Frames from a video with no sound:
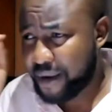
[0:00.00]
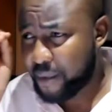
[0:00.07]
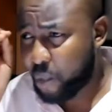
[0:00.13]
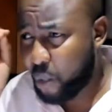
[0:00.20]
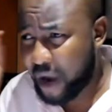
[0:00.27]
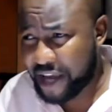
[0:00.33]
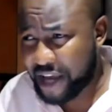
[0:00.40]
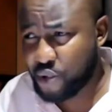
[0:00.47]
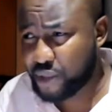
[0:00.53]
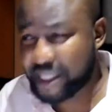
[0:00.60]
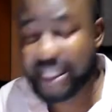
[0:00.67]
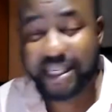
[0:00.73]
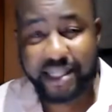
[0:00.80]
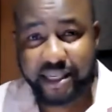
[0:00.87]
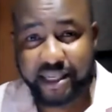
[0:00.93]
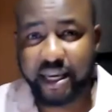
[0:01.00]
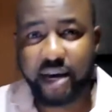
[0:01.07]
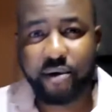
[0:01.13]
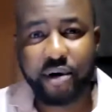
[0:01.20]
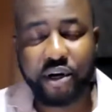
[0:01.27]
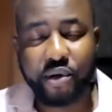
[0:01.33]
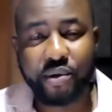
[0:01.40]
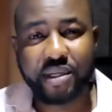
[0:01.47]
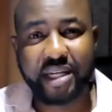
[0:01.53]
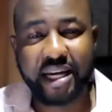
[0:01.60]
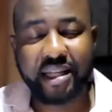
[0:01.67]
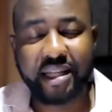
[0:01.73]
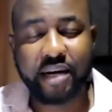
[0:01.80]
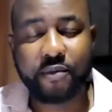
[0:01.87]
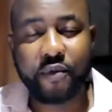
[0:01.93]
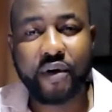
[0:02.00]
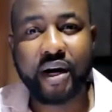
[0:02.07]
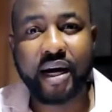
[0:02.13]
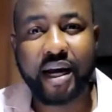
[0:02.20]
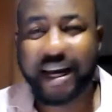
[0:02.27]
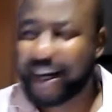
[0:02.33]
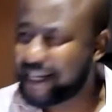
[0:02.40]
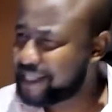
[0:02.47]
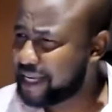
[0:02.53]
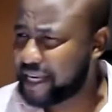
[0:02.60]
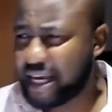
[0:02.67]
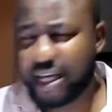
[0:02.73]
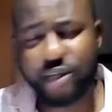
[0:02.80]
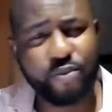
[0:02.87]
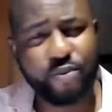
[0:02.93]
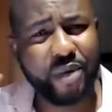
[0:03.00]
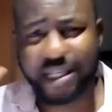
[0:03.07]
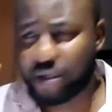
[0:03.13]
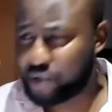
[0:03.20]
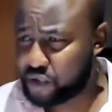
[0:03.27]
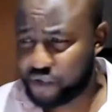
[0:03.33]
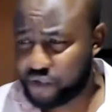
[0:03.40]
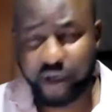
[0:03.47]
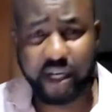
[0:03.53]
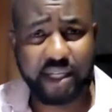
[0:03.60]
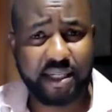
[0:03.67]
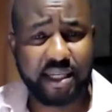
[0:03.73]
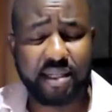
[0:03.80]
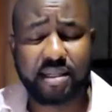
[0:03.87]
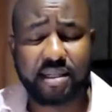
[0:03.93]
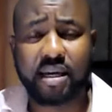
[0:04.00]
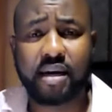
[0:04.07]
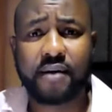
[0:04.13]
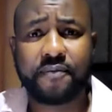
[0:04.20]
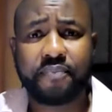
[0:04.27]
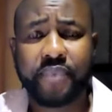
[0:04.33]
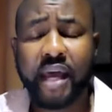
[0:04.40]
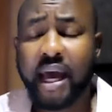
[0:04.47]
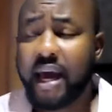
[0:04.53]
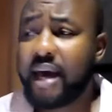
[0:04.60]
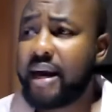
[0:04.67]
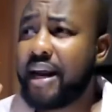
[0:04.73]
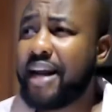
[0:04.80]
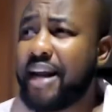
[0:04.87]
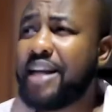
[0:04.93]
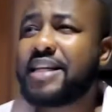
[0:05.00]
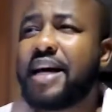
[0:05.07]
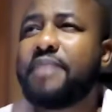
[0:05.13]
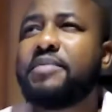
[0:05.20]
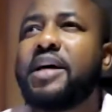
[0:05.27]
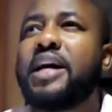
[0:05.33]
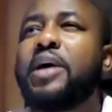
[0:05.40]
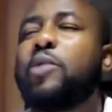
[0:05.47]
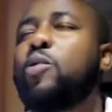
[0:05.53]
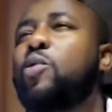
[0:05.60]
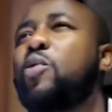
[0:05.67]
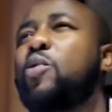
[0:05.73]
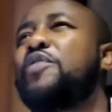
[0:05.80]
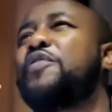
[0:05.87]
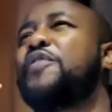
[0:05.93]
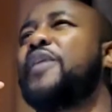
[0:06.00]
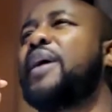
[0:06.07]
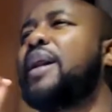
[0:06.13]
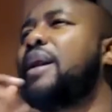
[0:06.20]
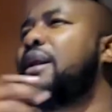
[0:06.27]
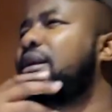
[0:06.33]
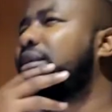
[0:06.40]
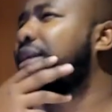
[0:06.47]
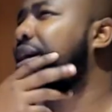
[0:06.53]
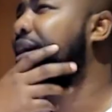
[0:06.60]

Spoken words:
Were you sincere when you were saying that prayer? And I said, yes, Pastor, I was really sincere. And any time that I could feel